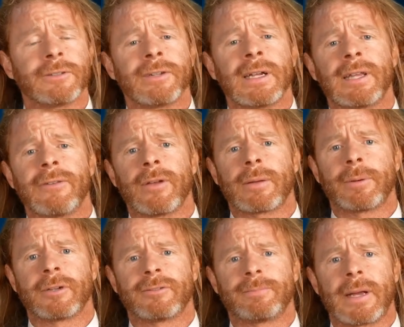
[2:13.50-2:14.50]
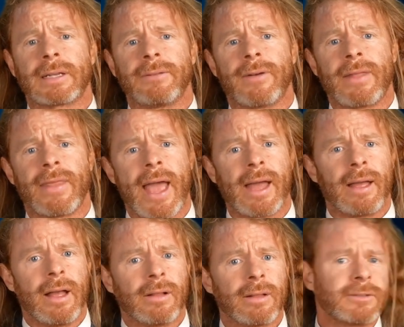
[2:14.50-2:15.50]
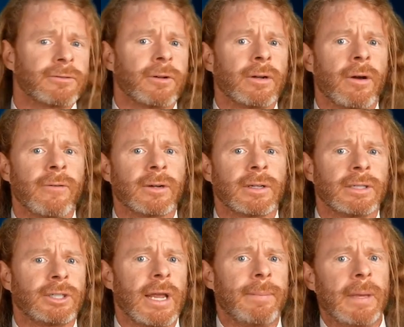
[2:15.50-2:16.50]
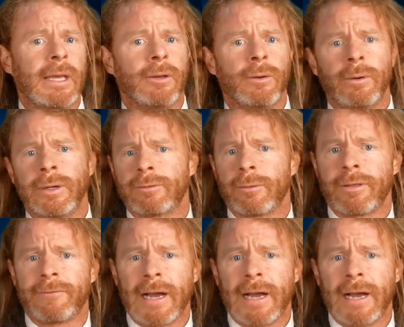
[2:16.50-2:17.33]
a scientific perspective on that, let's throw it over to JP, who is with